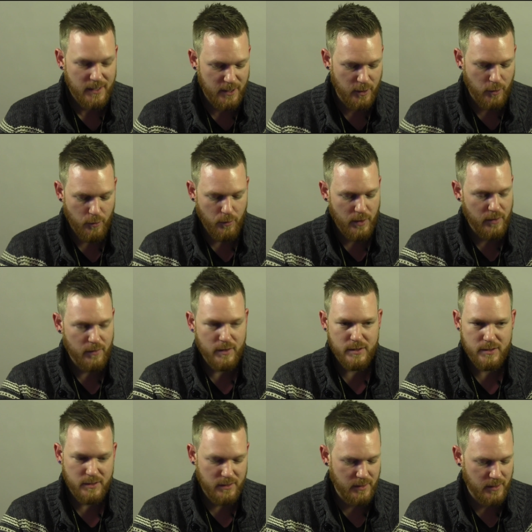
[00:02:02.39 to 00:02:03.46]
You know, whether
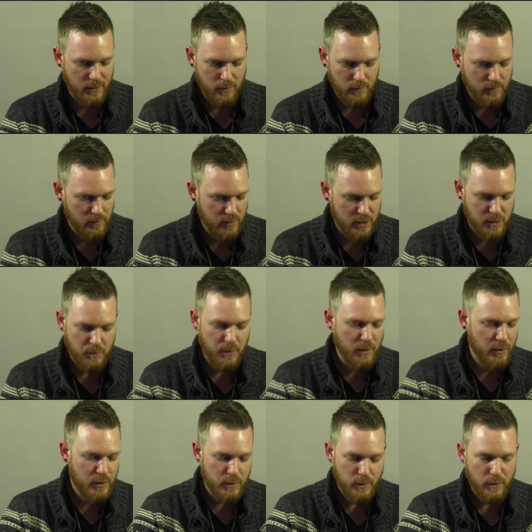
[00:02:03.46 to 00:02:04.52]
it's you know
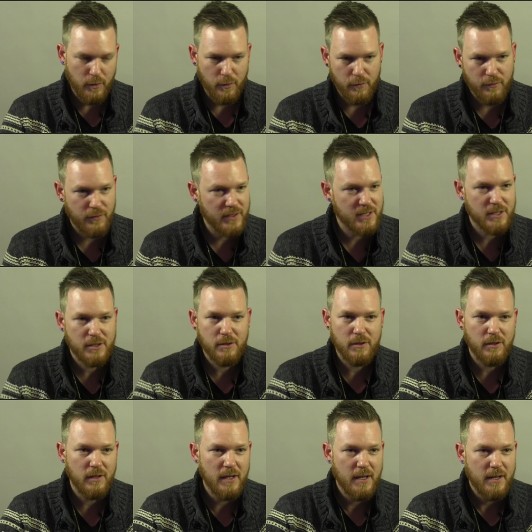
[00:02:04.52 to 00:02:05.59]
spiritual or
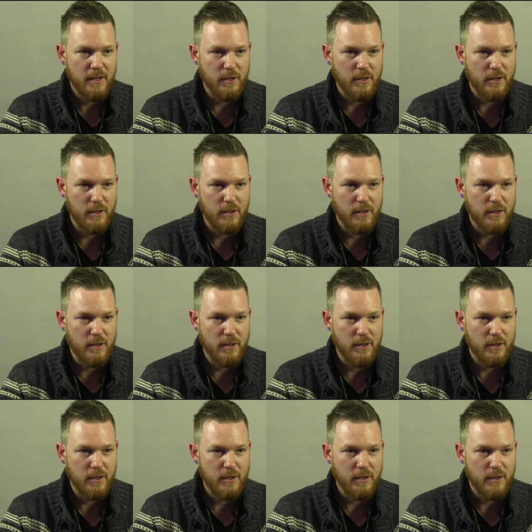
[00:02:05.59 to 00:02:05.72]
physical,